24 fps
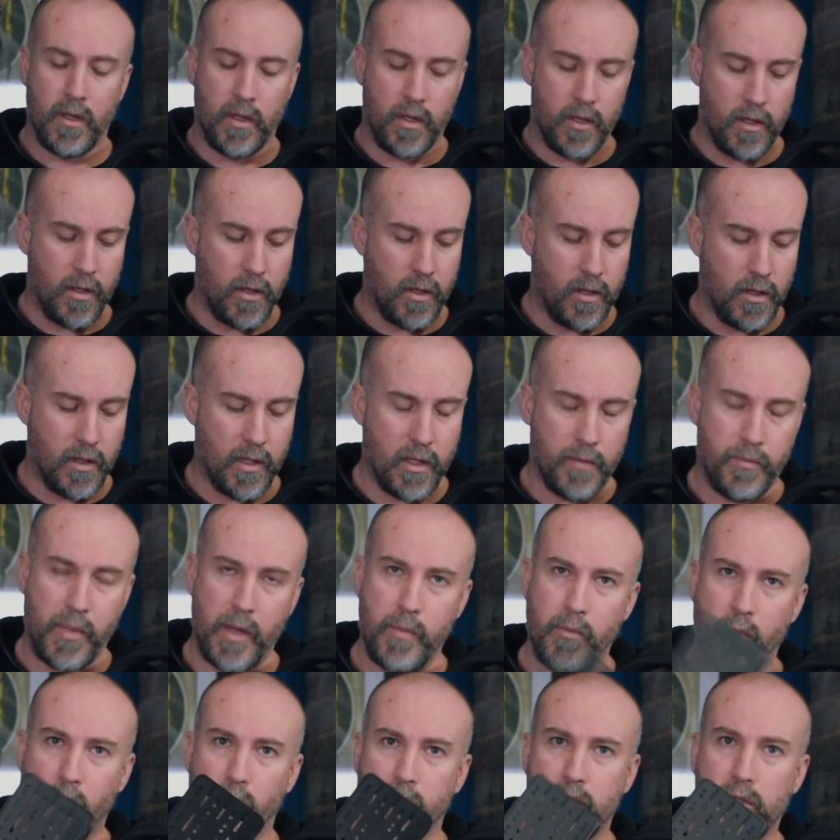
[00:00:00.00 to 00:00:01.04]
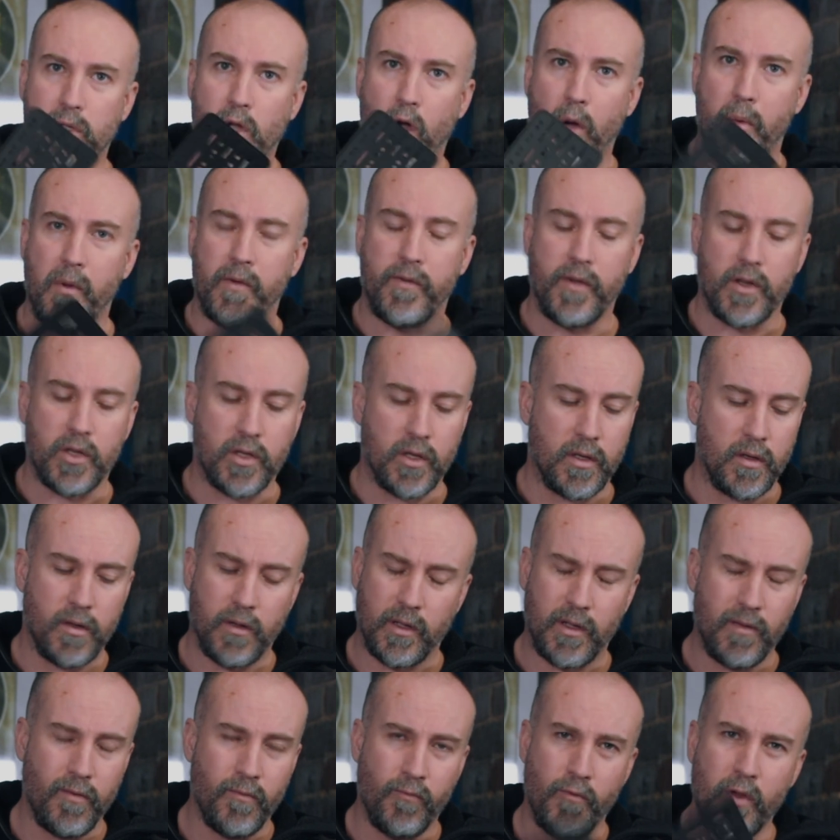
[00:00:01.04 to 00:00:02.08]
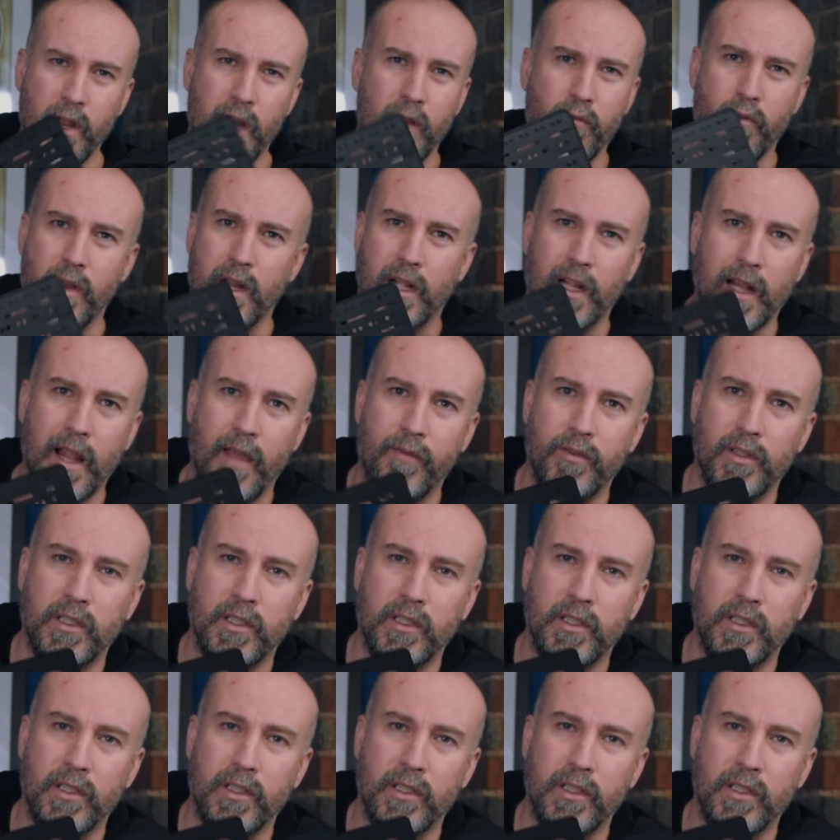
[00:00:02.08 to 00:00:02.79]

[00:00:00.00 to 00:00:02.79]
A bit more time efficient. Really clever